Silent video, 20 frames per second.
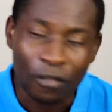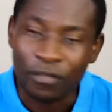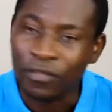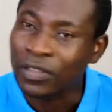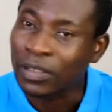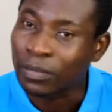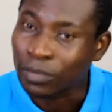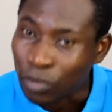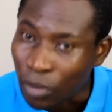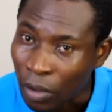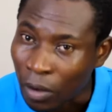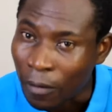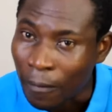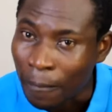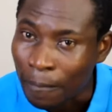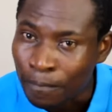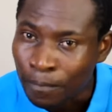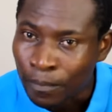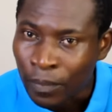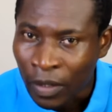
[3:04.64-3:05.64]
of the poor.
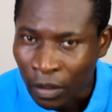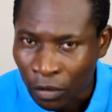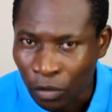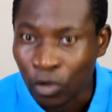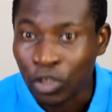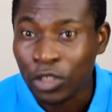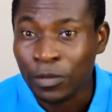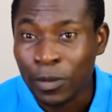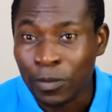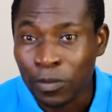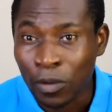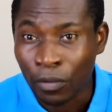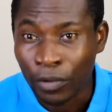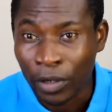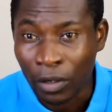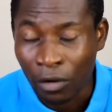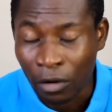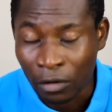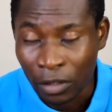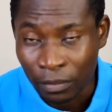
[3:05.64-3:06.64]
Those people
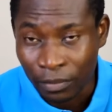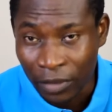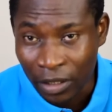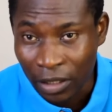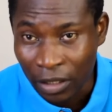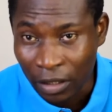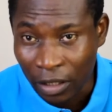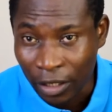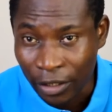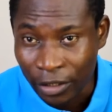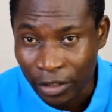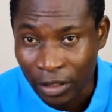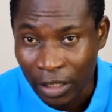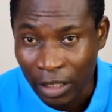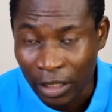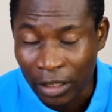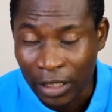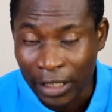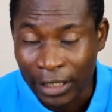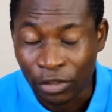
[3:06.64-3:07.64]
we call the middle class,
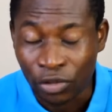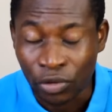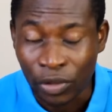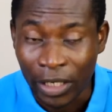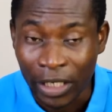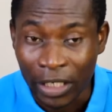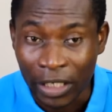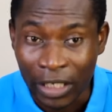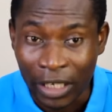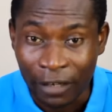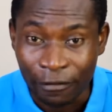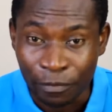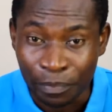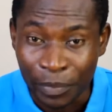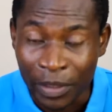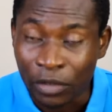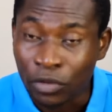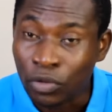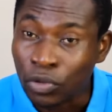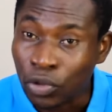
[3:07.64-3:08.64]
and usually they
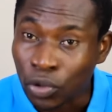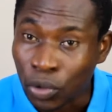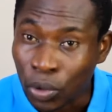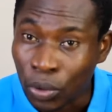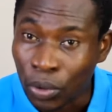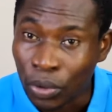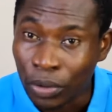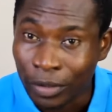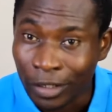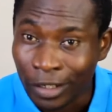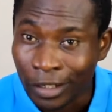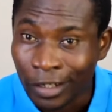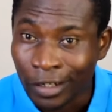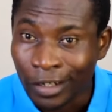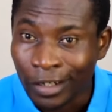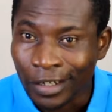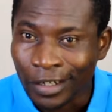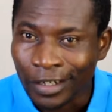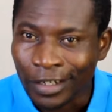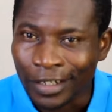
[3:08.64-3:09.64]
have been to school,
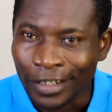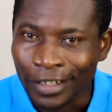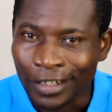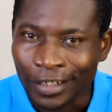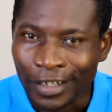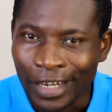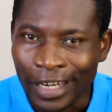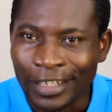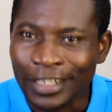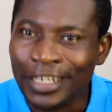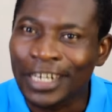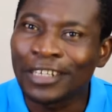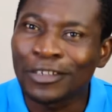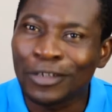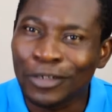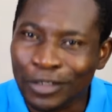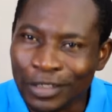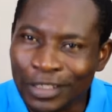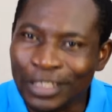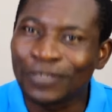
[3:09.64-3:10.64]
you know, and there
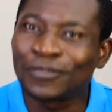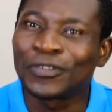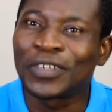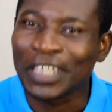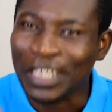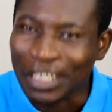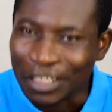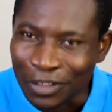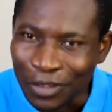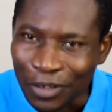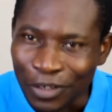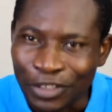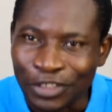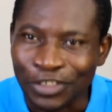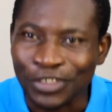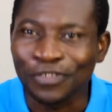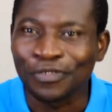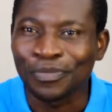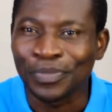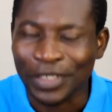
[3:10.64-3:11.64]
are different
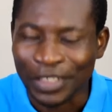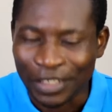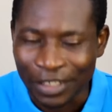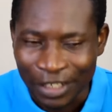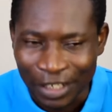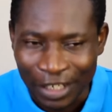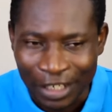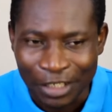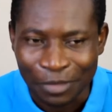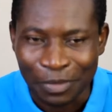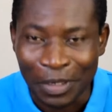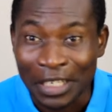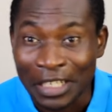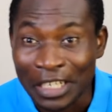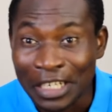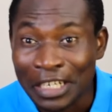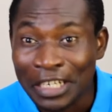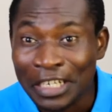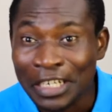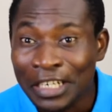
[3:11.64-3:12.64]
categories of middle class, but
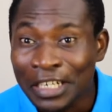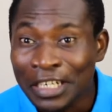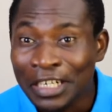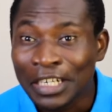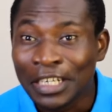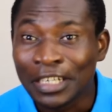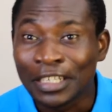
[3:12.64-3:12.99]
they